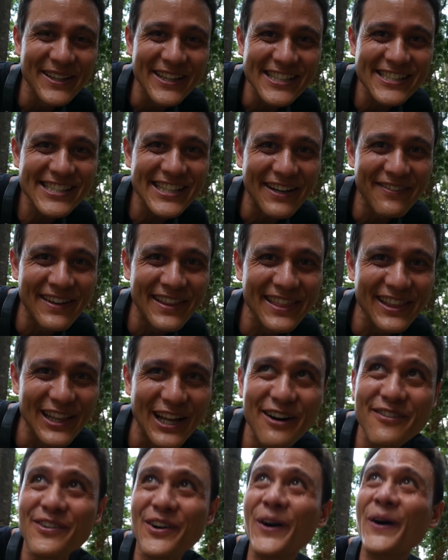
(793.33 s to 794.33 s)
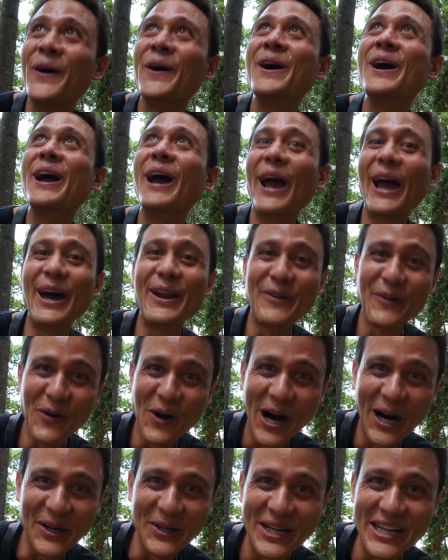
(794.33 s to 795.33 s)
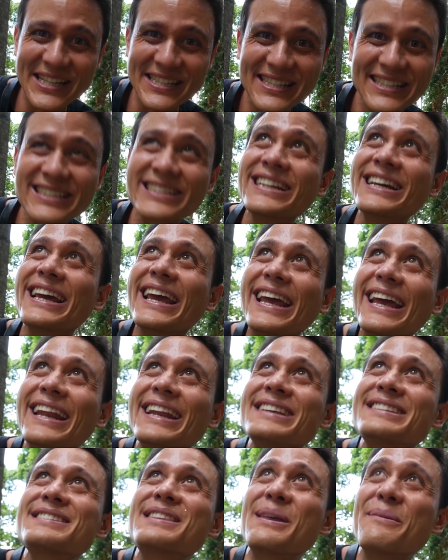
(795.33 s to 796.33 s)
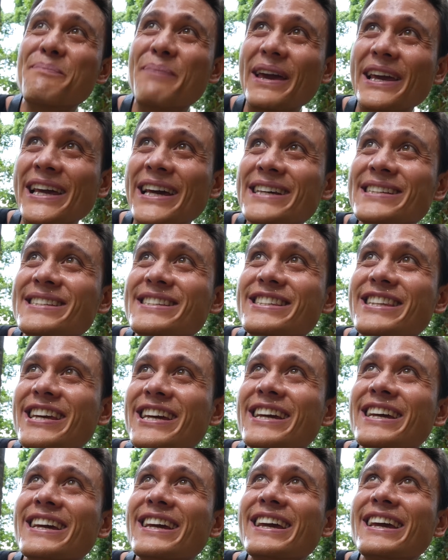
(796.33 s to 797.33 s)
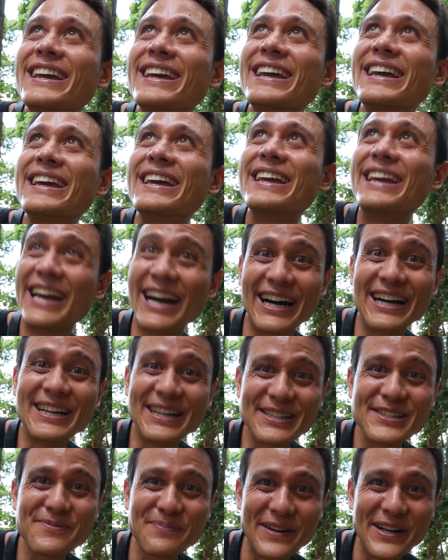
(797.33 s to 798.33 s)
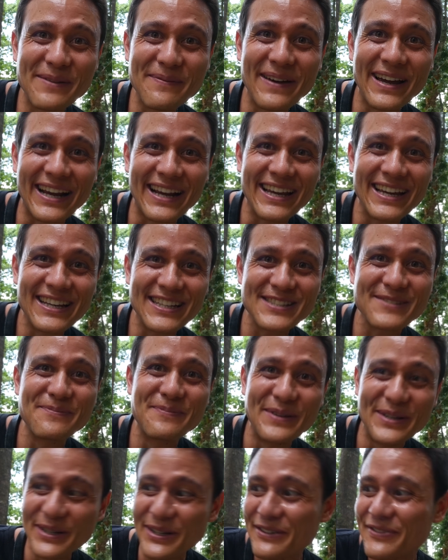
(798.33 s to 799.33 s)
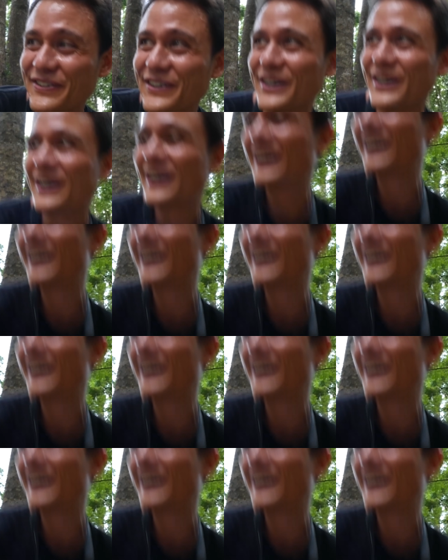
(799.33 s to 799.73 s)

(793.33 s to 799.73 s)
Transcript: the 7th level, and wow, it is the biggest. Yeah, it's pretty big. It's beautiful.